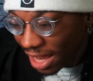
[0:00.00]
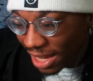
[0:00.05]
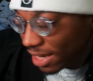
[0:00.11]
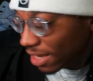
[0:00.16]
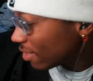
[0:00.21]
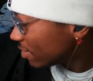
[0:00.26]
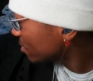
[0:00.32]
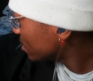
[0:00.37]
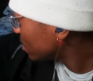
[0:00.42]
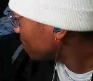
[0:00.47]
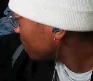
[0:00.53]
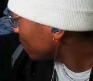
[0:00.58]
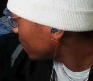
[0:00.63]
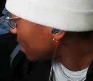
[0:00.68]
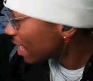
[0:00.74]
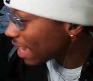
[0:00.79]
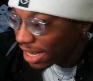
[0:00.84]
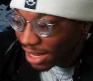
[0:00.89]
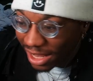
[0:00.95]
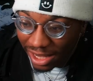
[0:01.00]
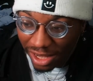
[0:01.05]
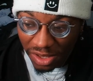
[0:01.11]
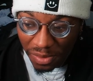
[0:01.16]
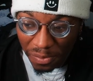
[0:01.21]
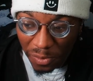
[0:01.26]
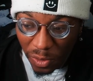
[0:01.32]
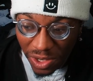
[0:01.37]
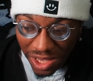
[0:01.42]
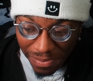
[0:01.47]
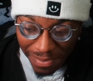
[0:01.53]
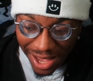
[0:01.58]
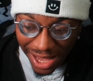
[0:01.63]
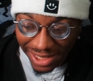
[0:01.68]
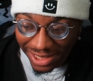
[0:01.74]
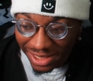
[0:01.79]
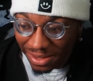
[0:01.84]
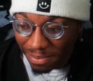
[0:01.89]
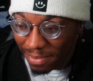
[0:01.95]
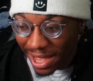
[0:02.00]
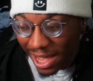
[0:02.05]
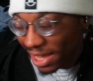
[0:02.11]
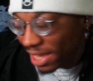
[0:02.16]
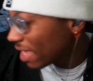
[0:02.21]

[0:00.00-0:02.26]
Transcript: I also celebrated. I got like a kabuki mask in the back